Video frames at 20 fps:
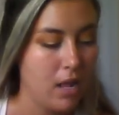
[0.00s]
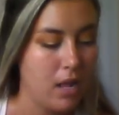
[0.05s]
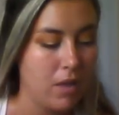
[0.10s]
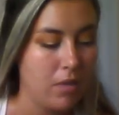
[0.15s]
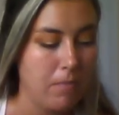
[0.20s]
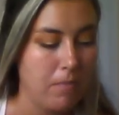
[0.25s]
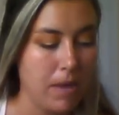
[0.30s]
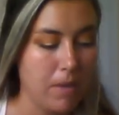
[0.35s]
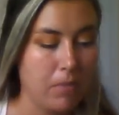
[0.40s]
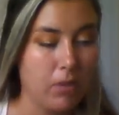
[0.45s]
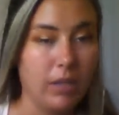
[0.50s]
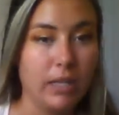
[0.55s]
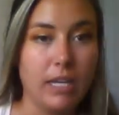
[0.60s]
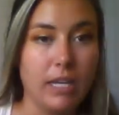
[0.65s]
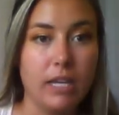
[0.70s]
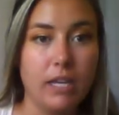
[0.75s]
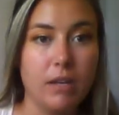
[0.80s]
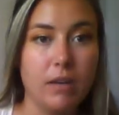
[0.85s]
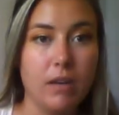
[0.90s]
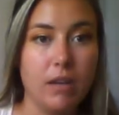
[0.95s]

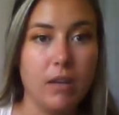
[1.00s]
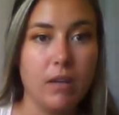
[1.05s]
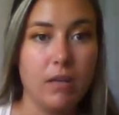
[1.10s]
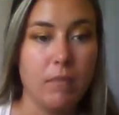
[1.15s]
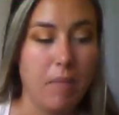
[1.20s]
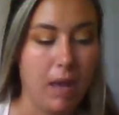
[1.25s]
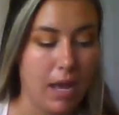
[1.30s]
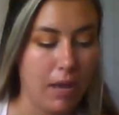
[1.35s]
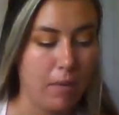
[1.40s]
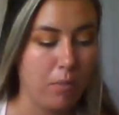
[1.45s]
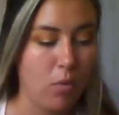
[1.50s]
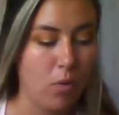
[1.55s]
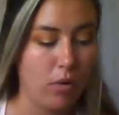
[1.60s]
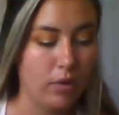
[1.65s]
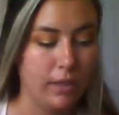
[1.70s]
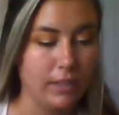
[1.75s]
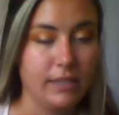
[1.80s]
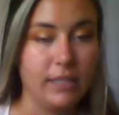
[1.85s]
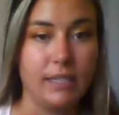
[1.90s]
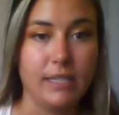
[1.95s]
Maybelline Matte and
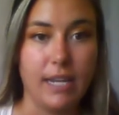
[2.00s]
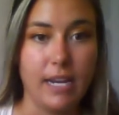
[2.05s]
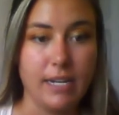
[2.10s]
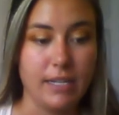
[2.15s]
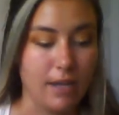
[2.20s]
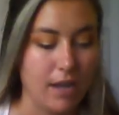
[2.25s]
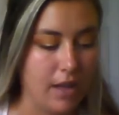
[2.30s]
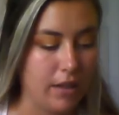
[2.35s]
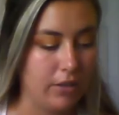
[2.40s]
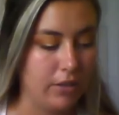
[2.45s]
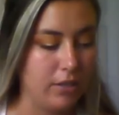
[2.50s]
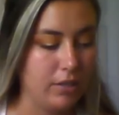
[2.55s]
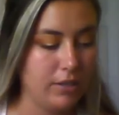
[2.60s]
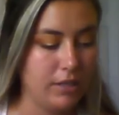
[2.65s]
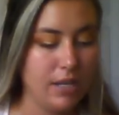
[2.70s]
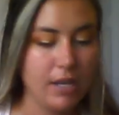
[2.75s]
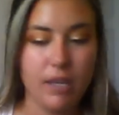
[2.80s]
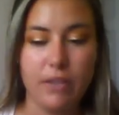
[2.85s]
Poreless is $8.